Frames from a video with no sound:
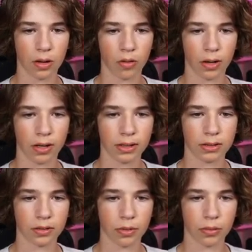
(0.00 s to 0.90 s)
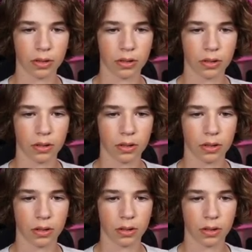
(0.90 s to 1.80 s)
Or at least
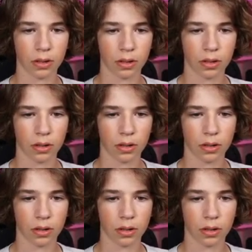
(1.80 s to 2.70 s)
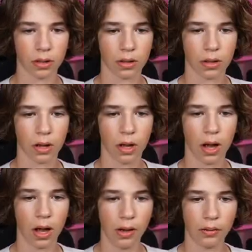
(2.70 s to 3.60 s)
three.
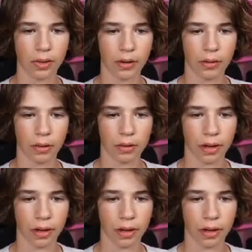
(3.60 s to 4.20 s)
Oh, they don't go down.